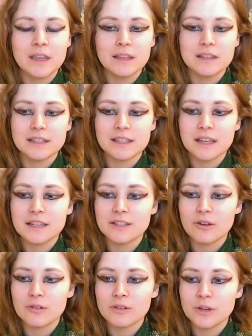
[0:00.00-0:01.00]
The sun is
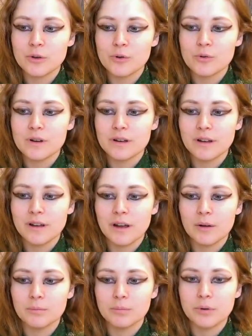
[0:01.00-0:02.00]
also
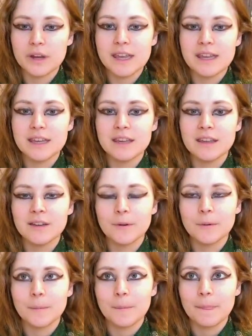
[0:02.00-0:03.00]
bringing
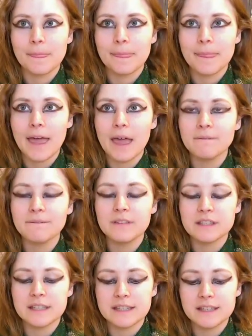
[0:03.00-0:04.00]

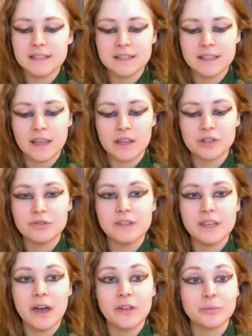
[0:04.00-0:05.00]
emphasis to
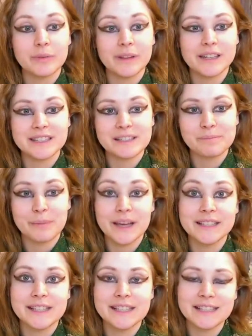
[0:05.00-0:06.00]
the other planets in
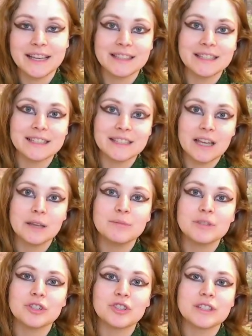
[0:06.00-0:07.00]
Pisces at this time,
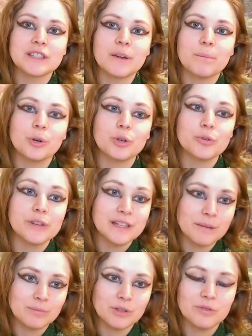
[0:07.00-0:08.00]
such as Mercury and
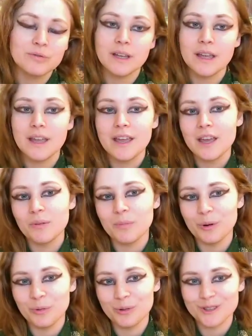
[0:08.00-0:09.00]
Neptune,
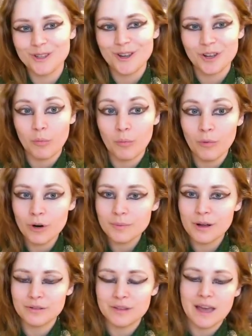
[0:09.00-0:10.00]
but we'll talk more
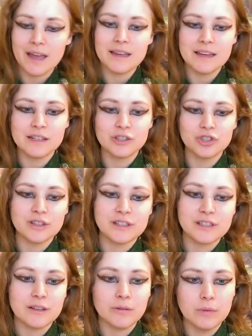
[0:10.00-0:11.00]
about that in
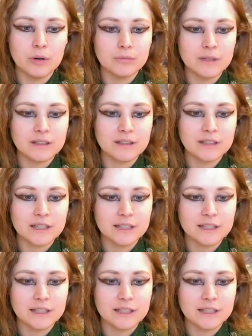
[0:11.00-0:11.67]
just a moment.